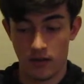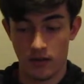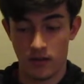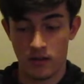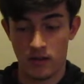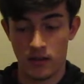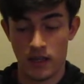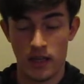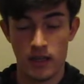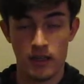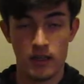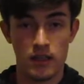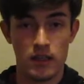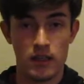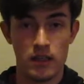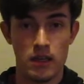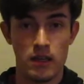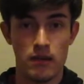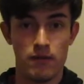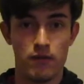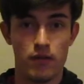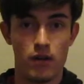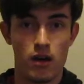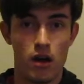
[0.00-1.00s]
didn't
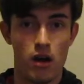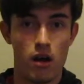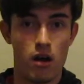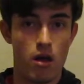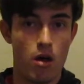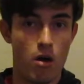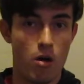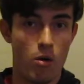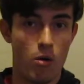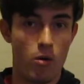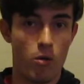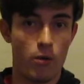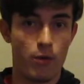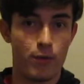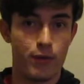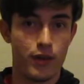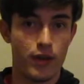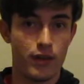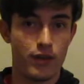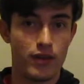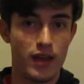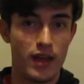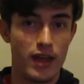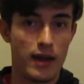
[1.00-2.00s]
even know
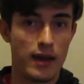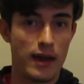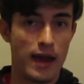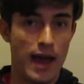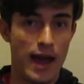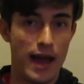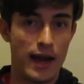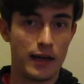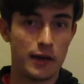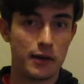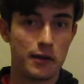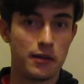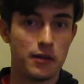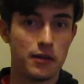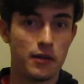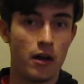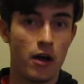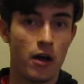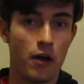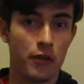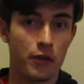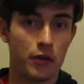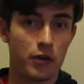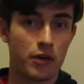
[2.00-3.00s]
that they had
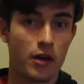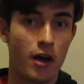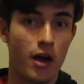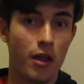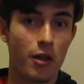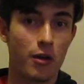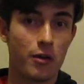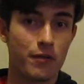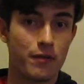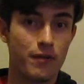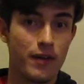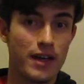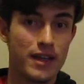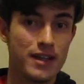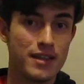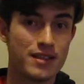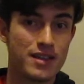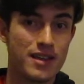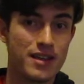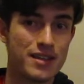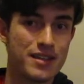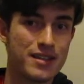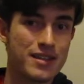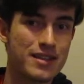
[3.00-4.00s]
other color
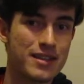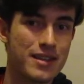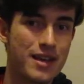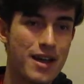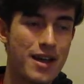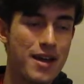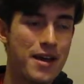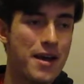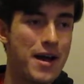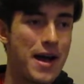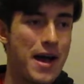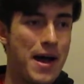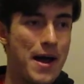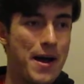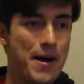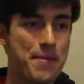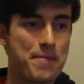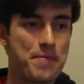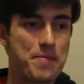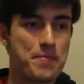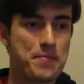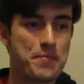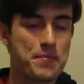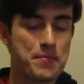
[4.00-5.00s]
phases. And